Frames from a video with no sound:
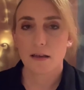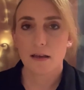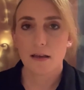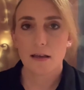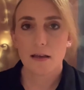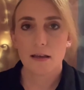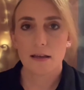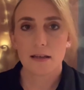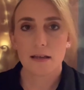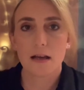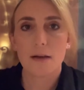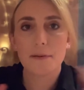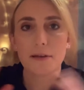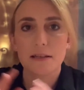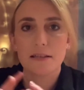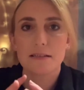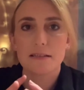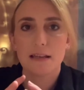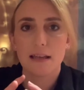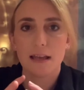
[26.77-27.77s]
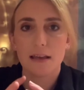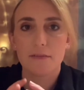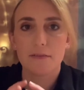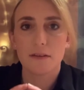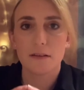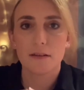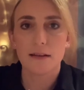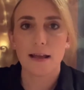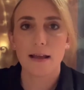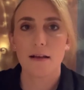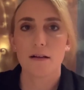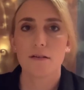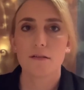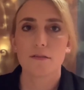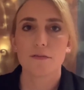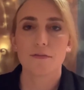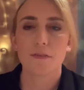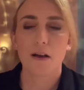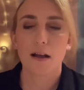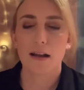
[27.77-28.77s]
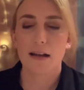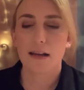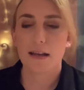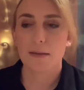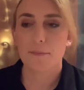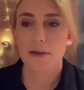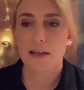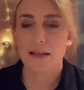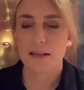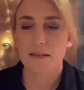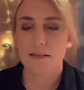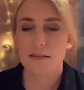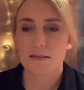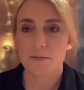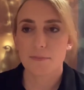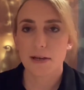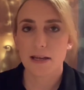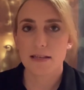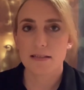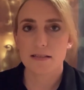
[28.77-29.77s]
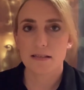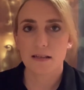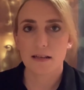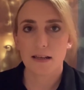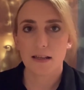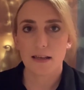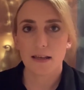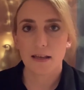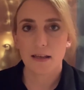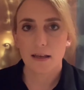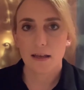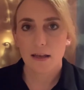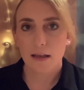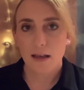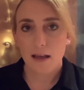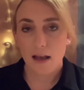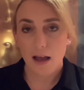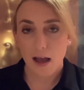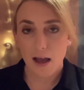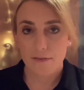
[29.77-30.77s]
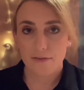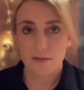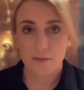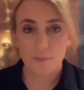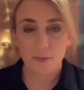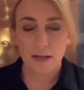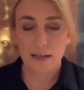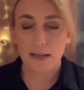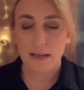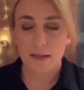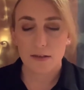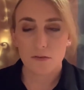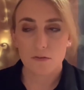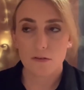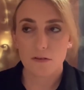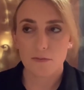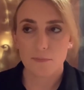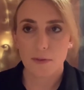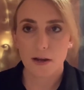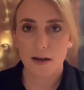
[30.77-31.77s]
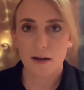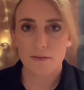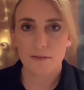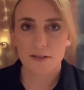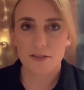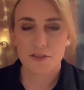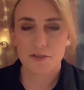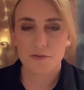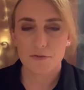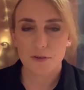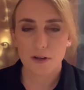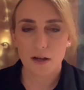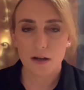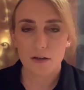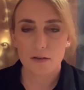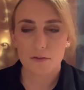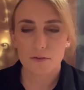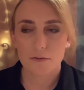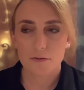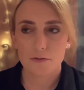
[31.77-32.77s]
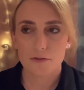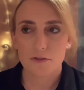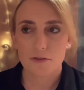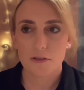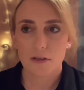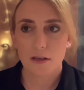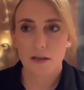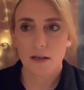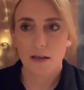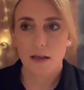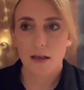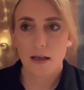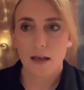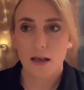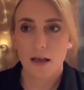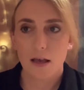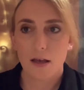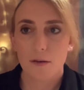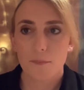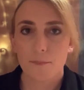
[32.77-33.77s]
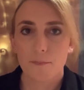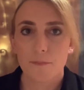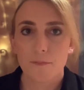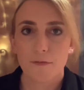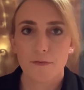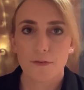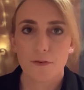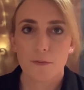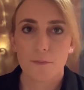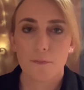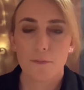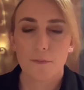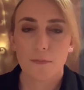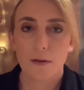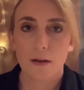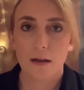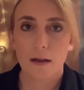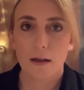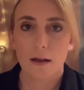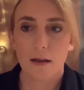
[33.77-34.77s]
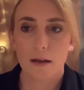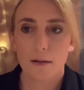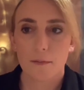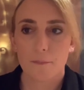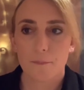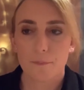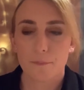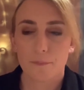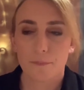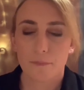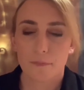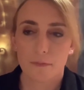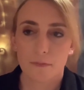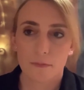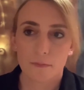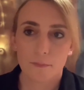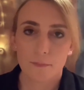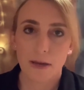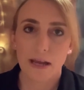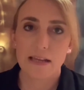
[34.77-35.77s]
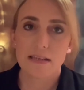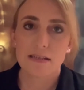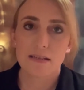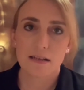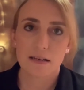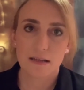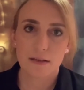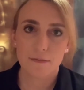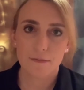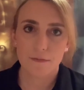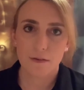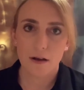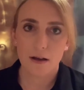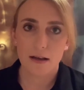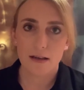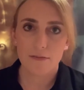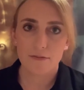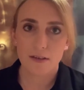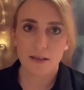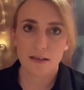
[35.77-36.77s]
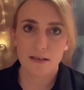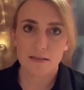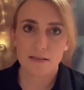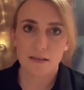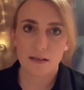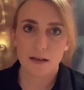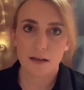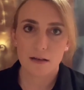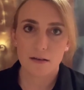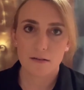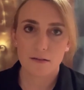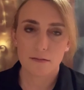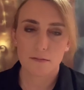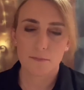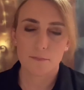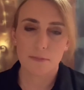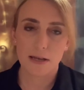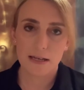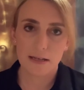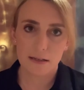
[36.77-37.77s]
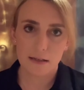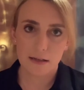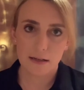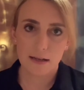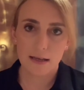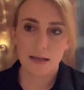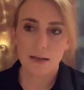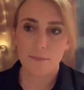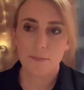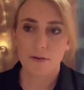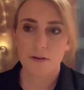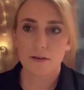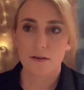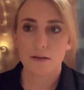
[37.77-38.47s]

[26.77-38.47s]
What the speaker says: coming together now finally means that basically I've completed all of my original goals from basically 5 years ago medically, but